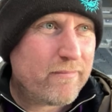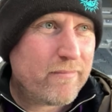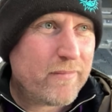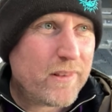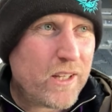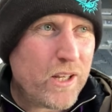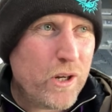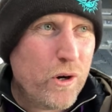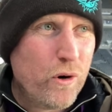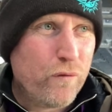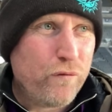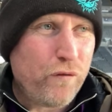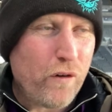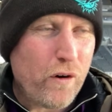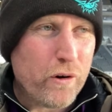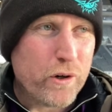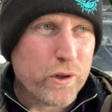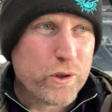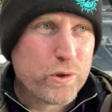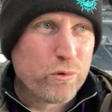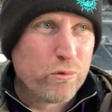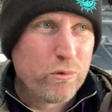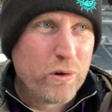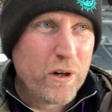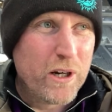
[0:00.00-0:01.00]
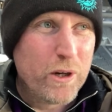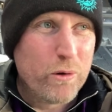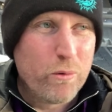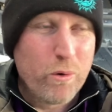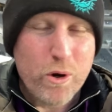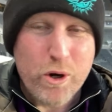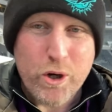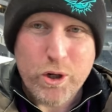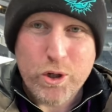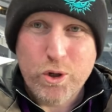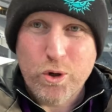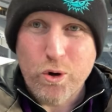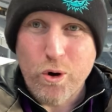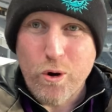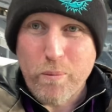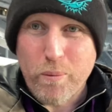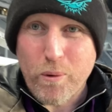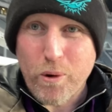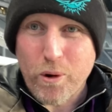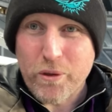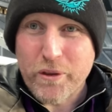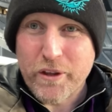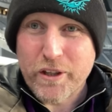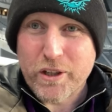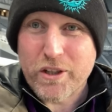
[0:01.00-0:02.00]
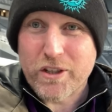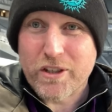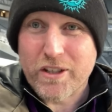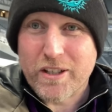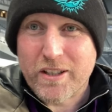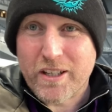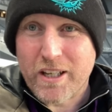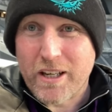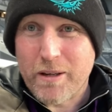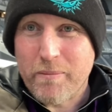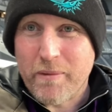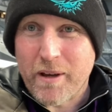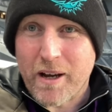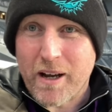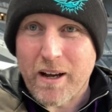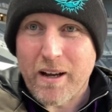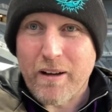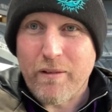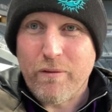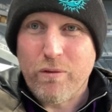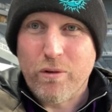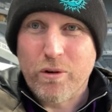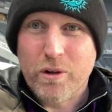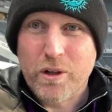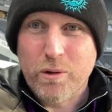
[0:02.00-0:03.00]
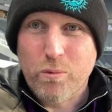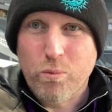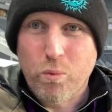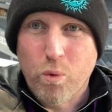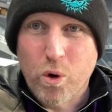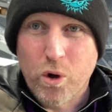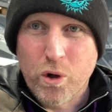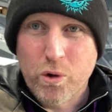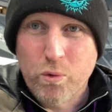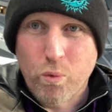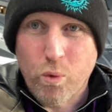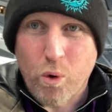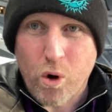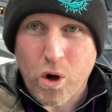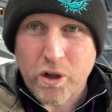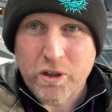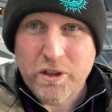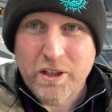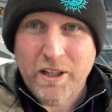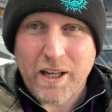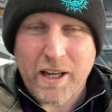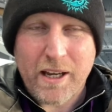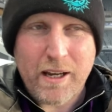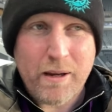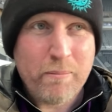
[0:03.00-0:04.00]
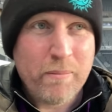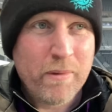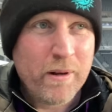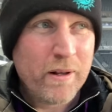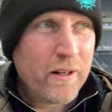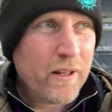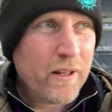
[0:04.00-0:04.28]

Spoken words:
you know, Forest really were showboating. This is a team that have only won one game